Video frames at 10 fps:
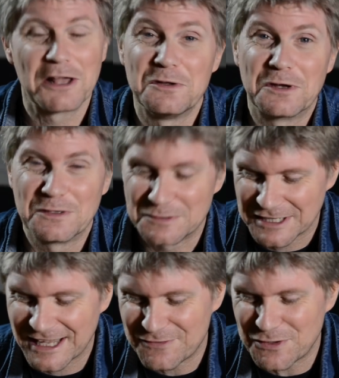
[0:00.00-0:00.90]
Who knows?
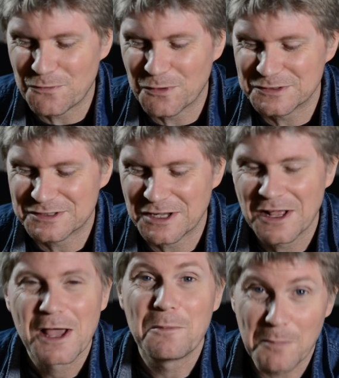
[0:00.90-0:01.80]
If you want to
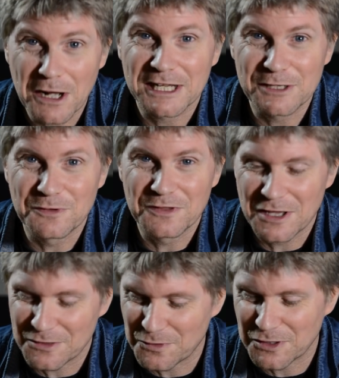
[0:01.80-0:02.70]
monkey with
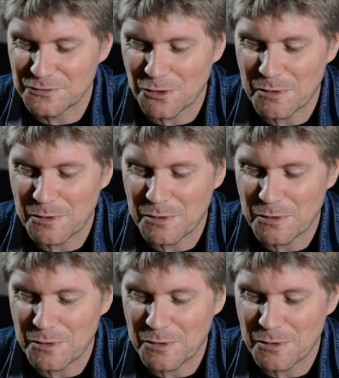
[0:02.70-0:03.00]
one of your